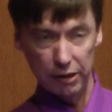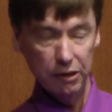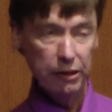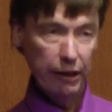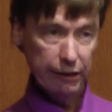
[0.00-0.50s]
got a
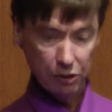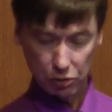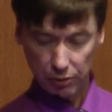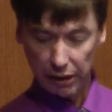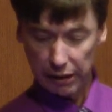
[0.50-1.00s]
second
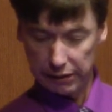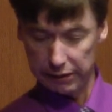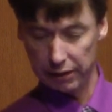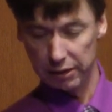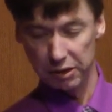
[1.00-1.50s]
trach
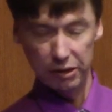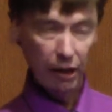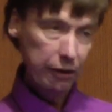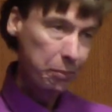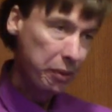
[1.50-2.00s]
and a
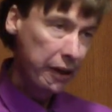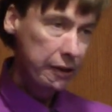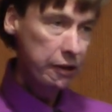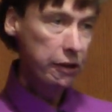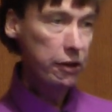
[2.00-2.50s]
second
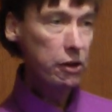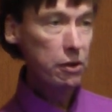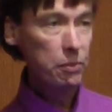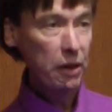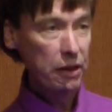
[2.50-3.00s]
peg
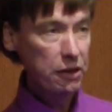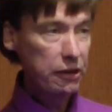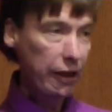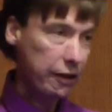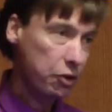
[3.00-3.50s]
tube and a
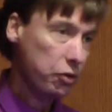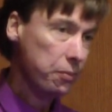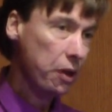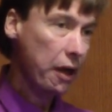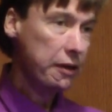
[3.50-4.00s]
second
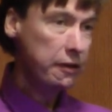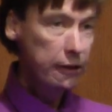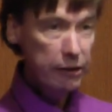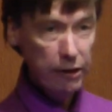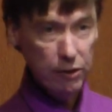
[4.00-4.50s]
trip to
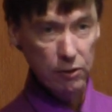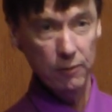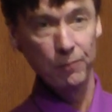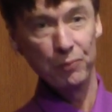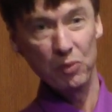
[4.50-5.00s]
ICU,
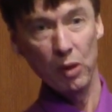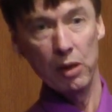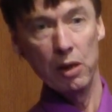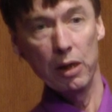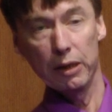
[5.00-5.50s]

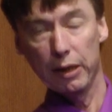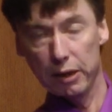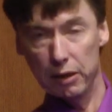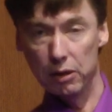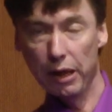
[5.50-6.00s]
and
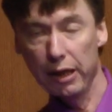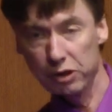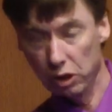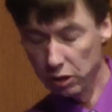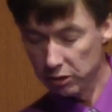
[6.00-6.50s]
I
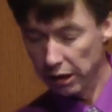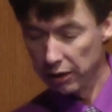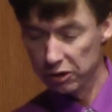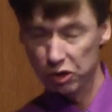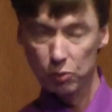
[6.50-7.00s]
had to learn
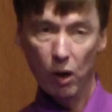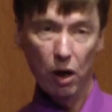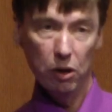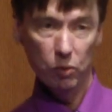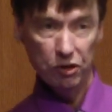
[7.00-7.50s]
how to
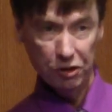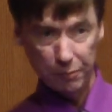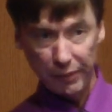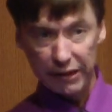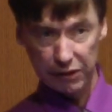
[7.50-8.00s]
swallow and
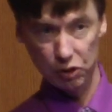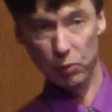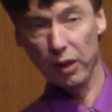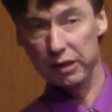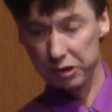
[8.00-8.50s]
speak
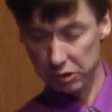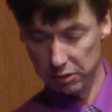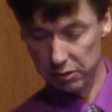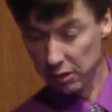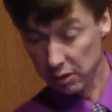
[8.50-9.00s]
twice
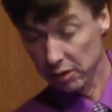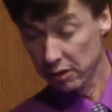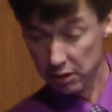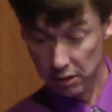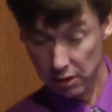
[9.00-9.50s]

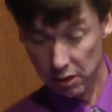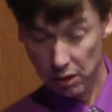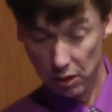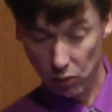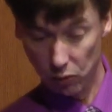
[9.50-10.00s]

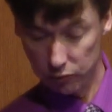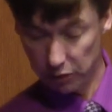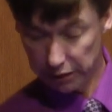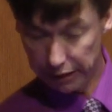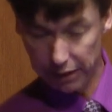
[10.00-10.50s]

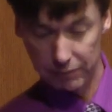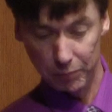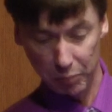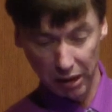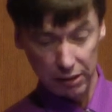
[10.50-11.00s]
over again.
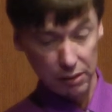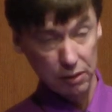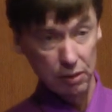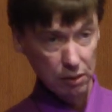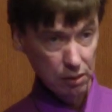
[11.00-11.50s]
But
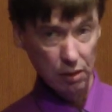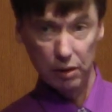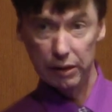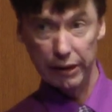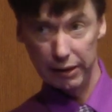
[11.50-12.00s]

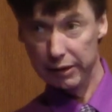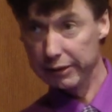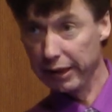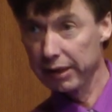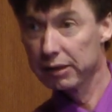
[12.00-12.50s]
yet
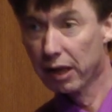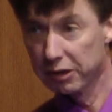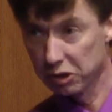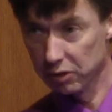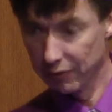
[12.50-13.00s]
again,
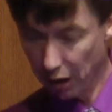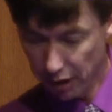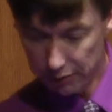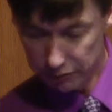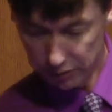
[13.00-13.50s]
I
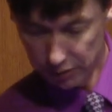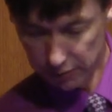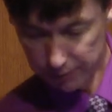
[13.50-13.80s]
survived.